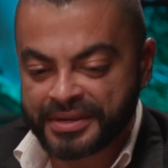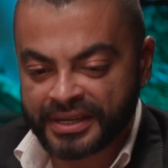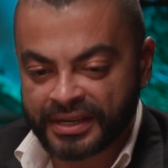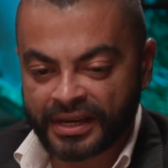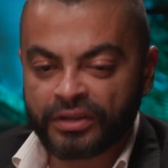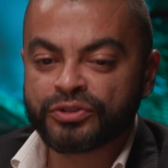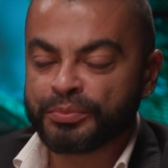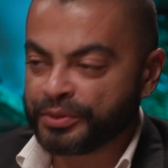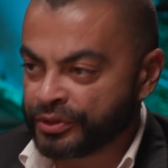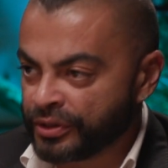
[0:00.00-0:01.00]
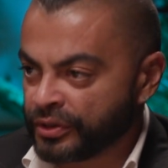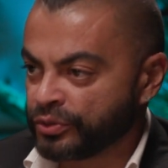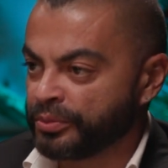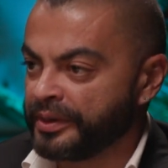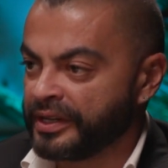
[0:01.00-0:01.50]
an entrepreneur in
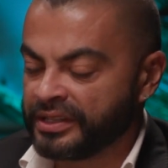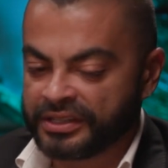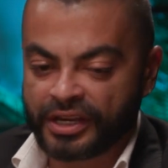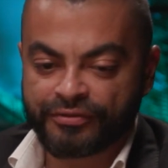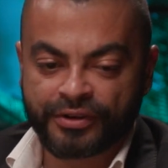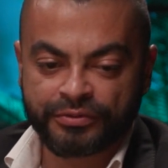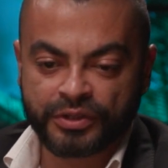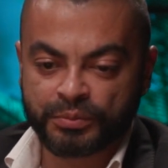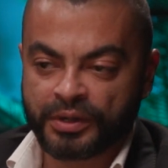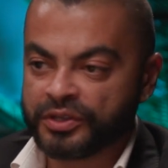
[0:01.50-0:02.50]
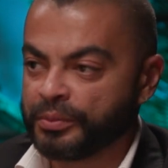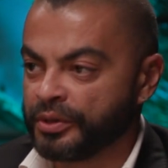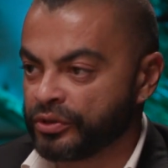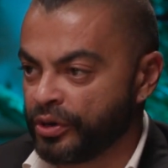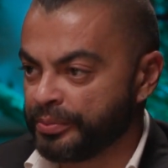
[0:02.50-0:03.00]
Dubai that I founded
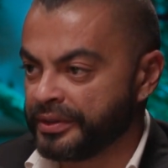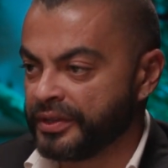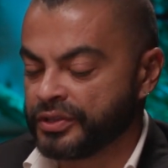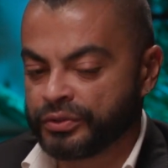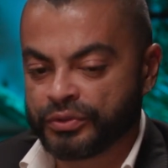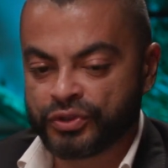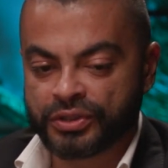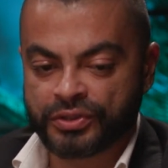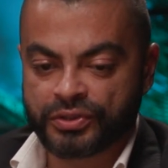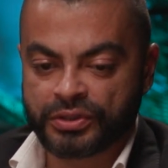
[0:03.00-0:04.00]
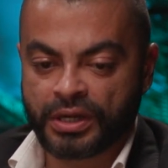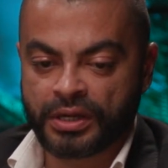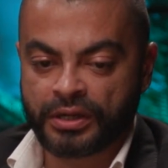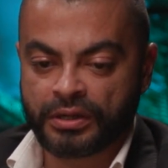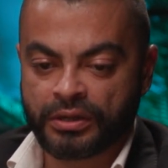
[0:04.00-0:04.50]
multiple companies, which is
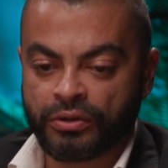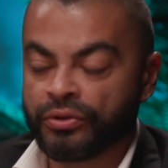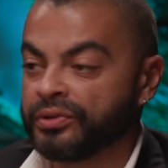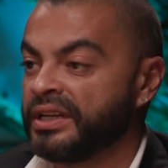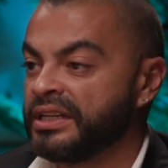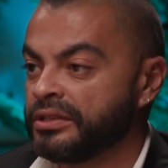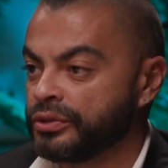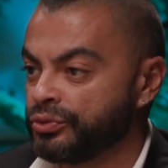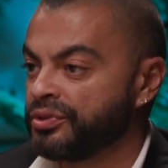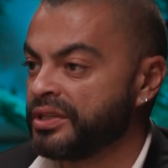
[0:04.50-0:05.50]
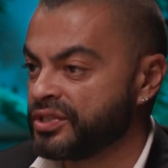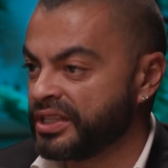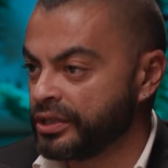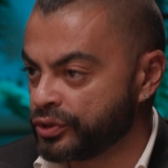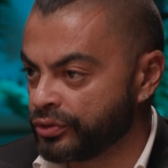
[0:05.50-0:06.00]
all related to real
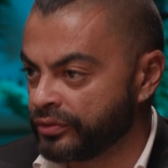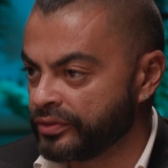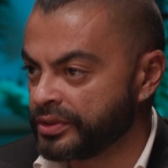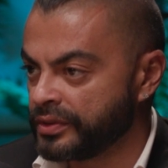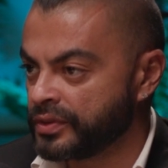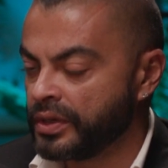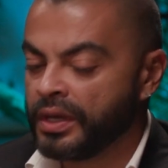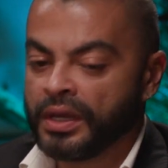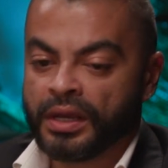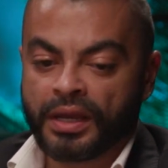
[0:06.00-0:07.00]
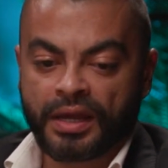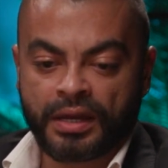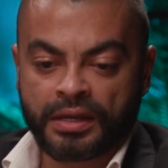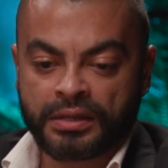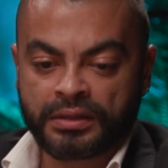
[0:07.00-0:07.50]
estate services.
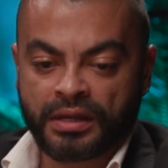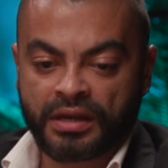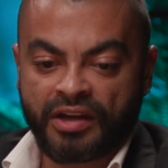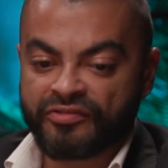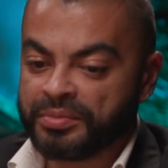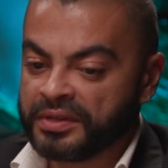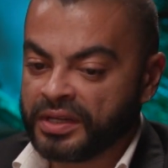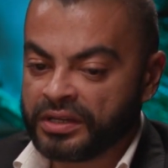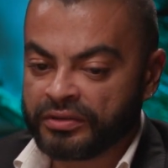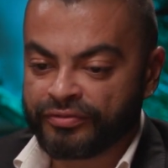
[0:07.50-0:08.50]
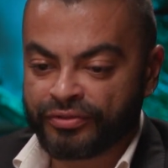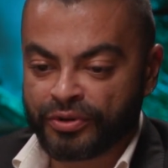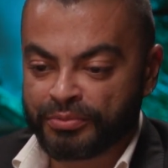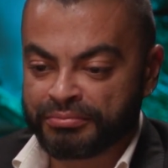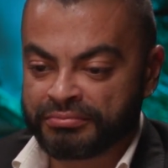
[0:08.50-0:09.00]
And I've been here
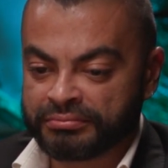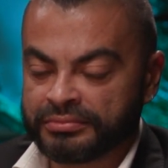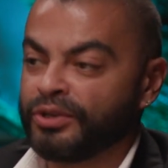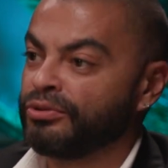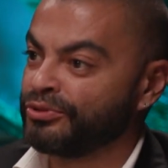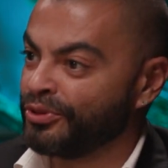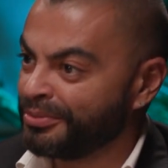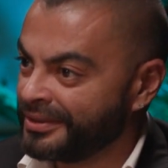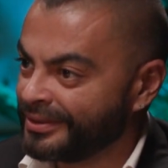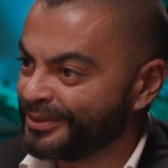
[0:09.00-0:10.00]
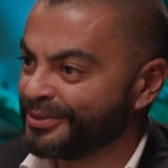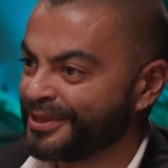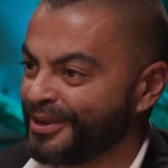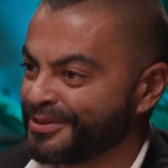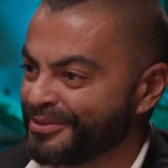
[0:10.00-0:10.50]
from October
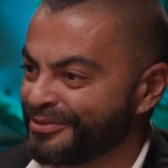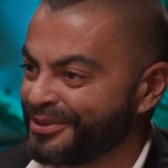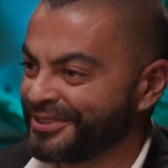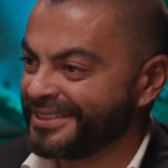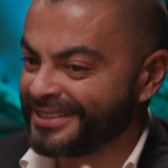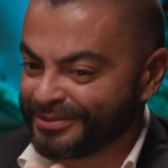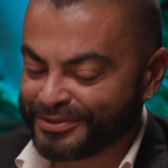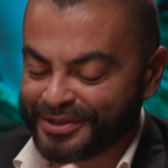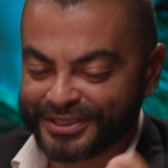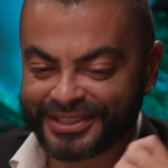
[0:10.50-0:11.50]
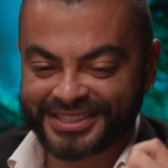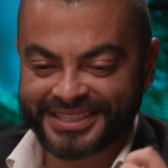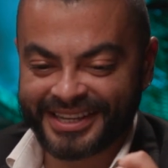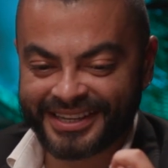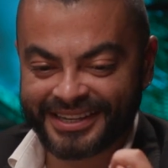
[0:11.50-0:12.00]
2014. We were just
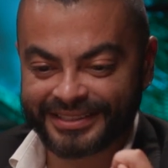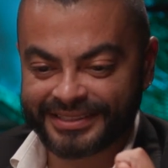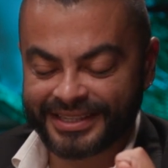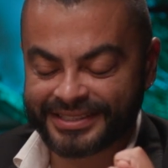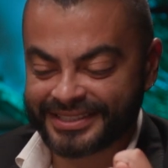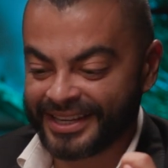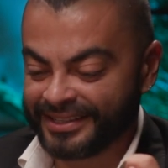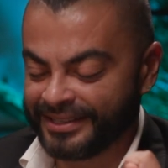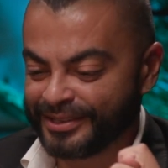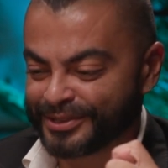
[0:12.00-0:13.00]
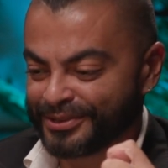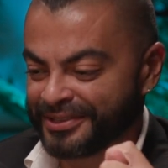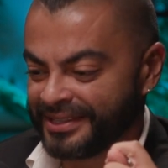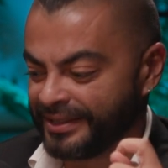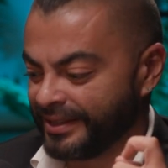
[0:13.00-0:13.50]
saying it's 9 years
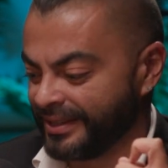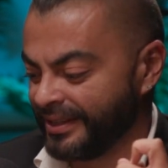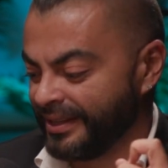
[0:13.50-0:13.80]
already.